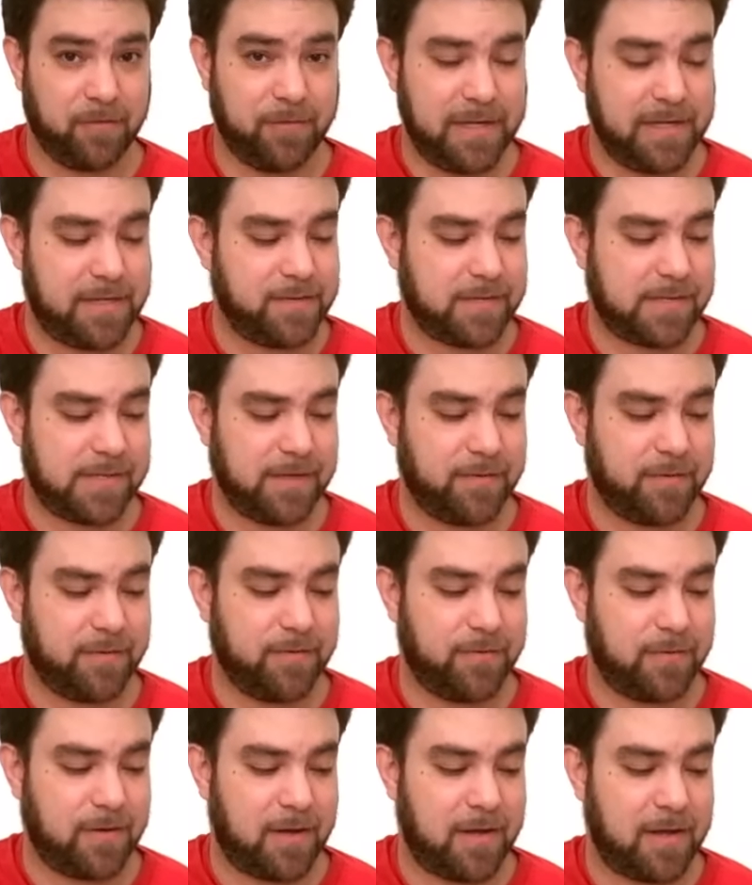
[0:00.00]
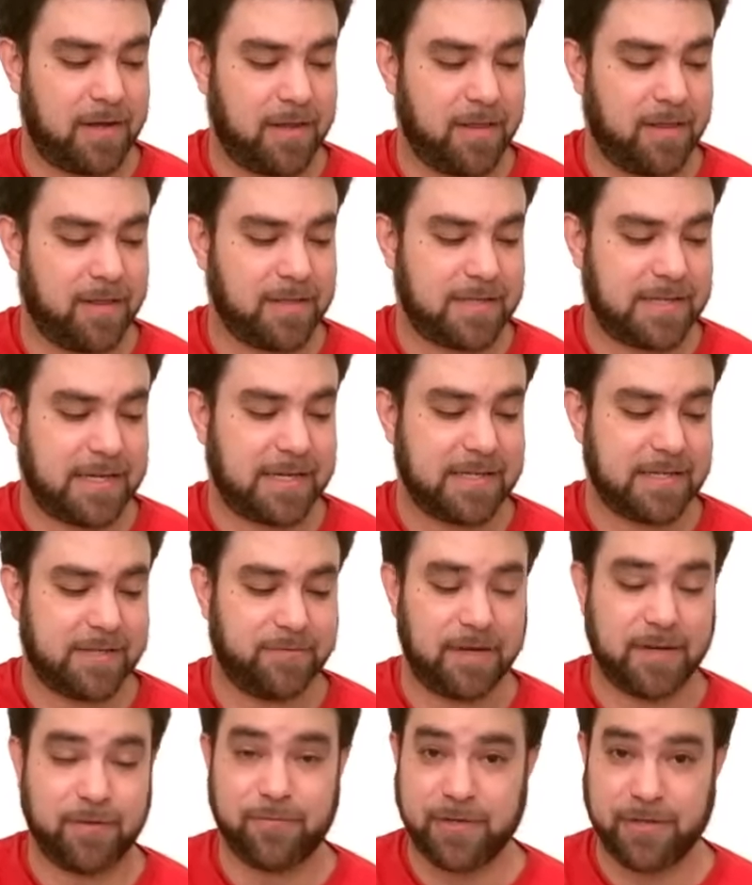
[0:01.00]
three to zero on the second
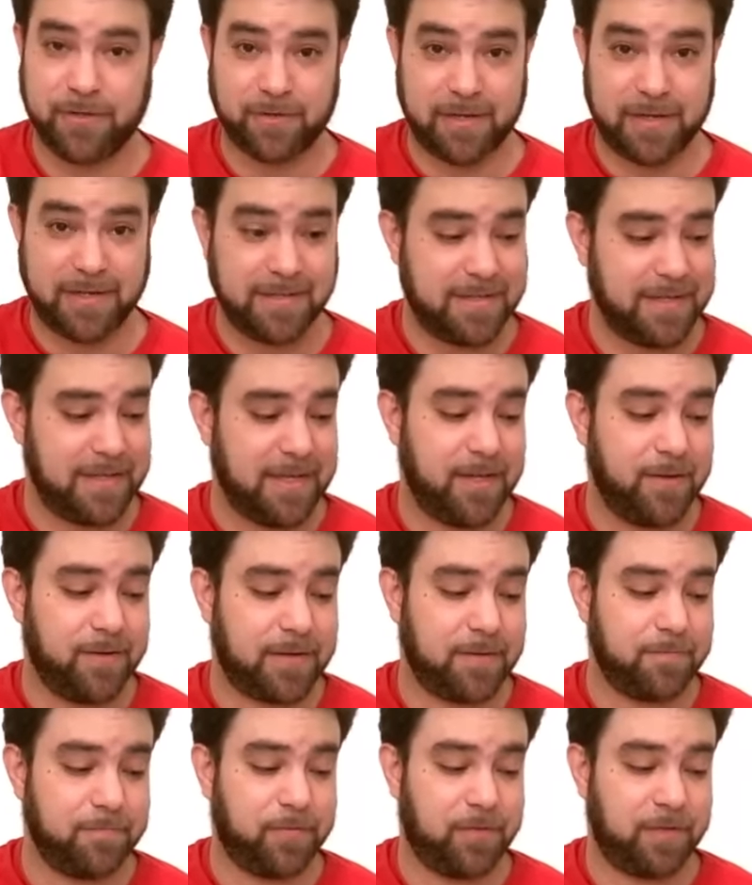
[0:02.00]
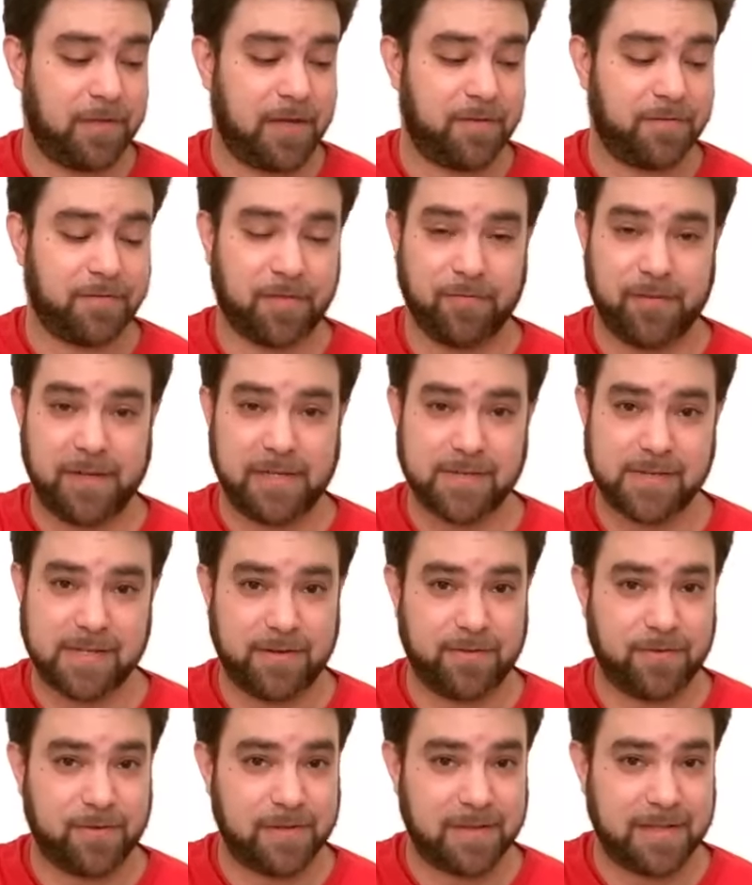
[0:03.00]
string when you're in D. You can pull off three to
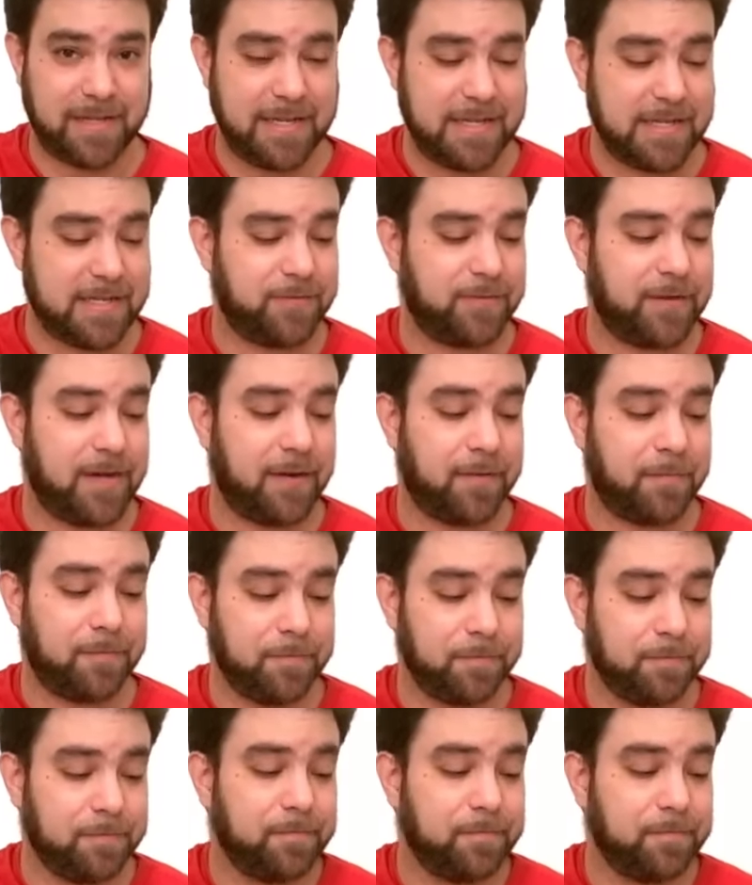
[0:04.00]
zero on the E string.